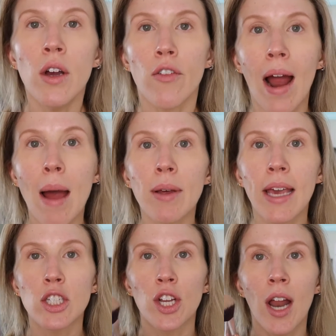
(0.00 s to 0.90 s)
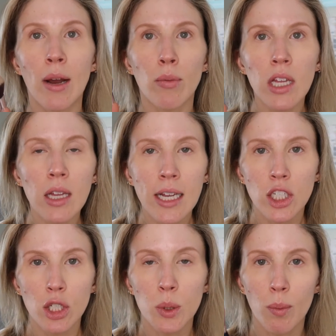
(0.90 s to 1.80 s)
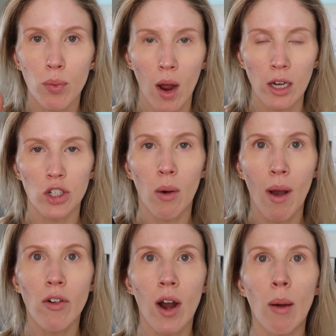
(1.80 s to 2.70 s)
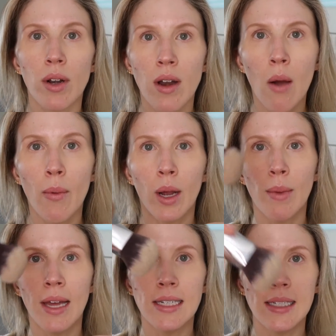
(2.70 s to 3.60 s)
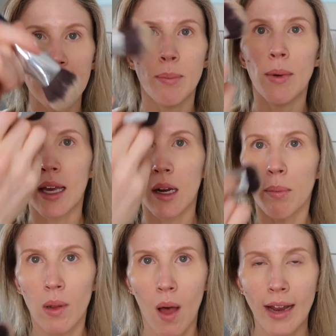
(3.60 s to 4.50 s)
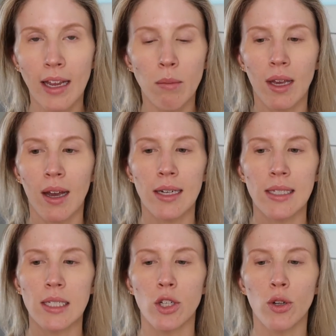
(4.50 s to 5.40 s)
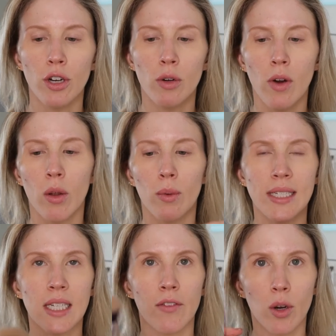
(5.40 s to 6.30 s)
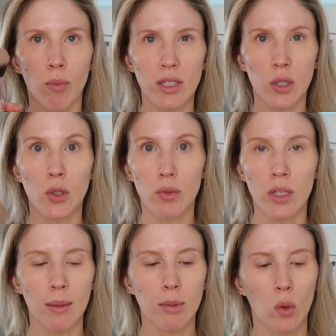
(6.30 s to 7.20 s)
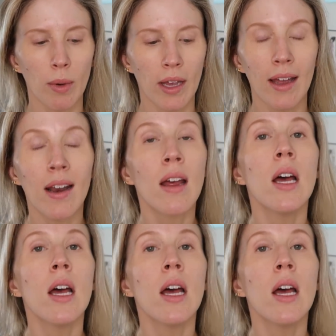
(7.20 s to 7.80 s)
For application, I really like to use a brush. However, I would not recommend dipping and applying because you're gonna run the risk of your bristles really absorbing it.